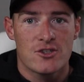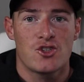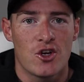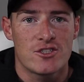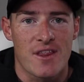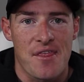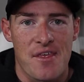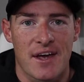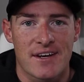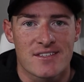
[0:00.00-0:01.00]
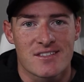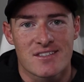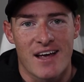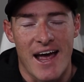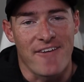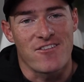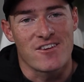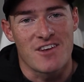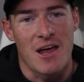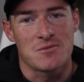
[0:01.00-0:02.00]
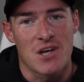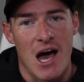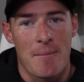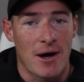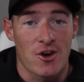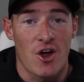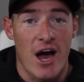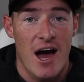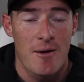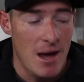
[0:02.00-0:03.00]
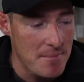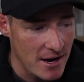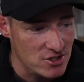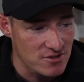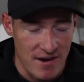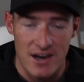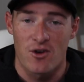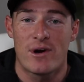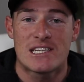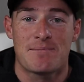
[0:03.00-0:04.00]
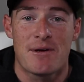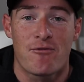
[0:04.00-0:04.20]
certain things at the same time. I don't know how, maybe I just found a recipe